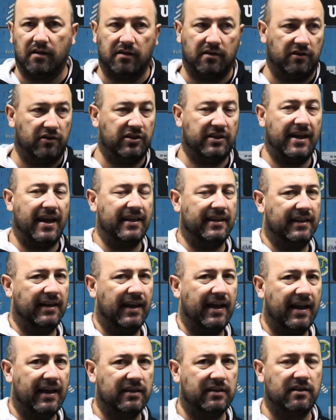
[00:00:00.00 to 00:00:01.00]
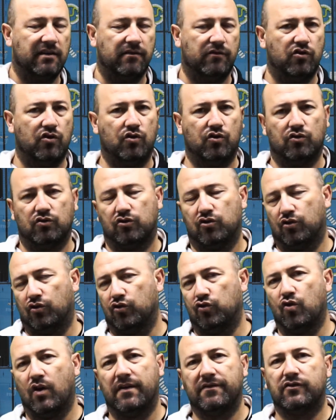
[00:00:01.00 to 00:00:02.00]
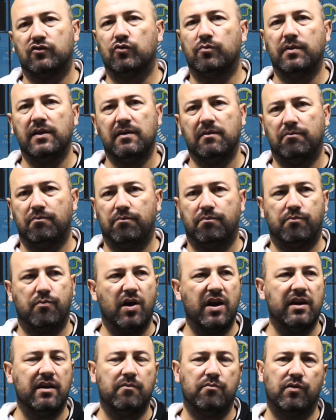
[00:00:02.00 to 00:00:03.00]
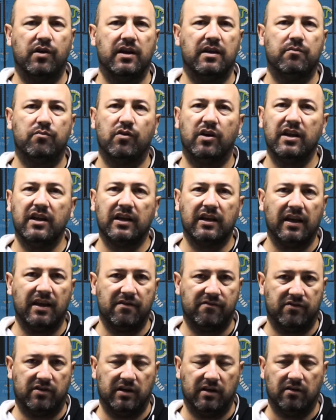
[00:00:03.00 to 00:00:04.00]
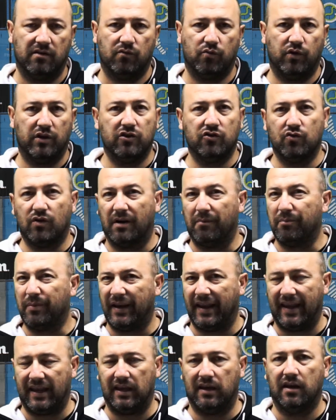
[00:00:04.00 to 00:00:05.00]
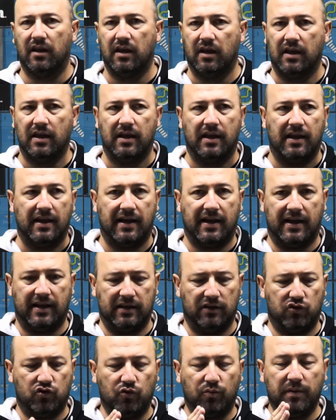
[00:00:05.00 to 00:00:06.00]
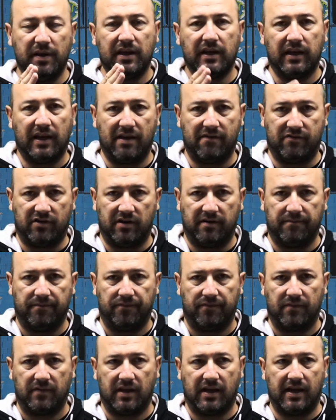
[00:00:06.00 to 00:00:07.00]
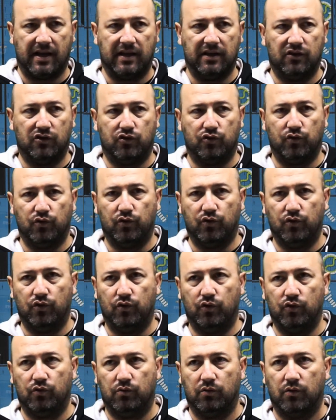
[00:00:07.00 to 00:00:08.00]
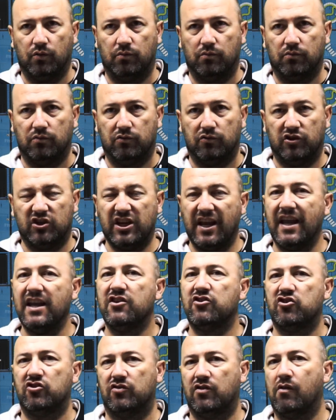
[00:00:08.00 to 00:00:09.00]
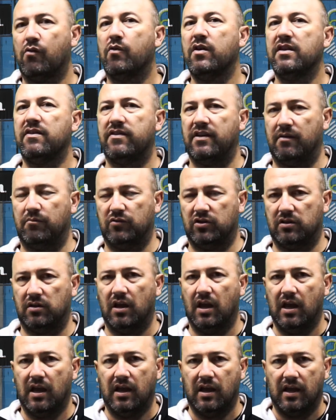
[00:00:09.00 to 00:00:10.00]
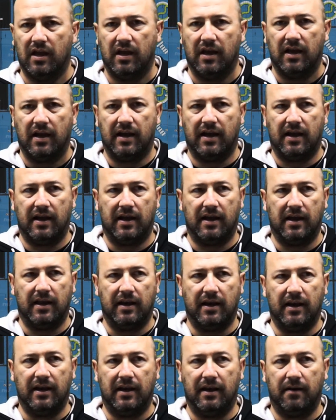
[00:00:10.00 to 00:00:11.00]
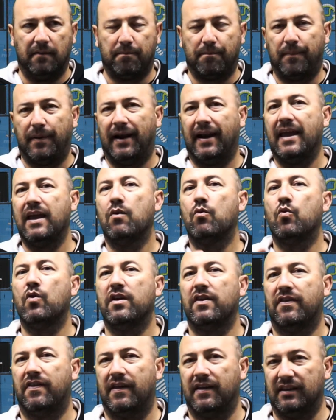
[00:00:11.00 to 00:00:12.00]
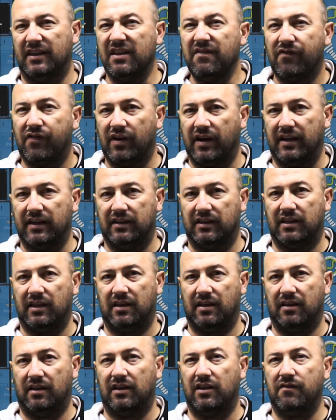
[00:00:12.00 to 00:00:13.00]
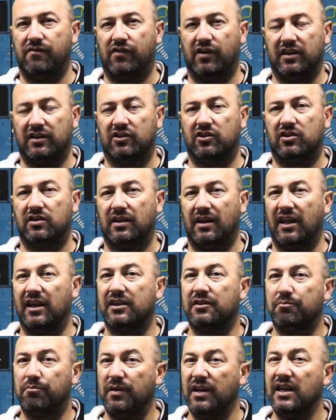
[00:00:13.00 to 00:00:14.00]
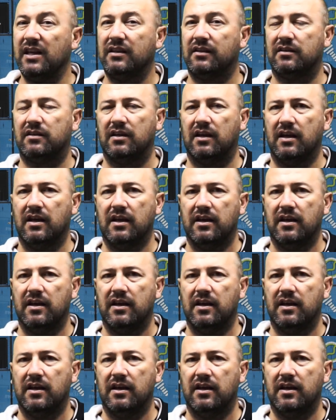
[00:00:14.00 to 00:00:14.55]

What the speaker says: side glass. So you have to be very, very, very clever when you are playing. And to be clever and to change the rhythms and play with the different speeds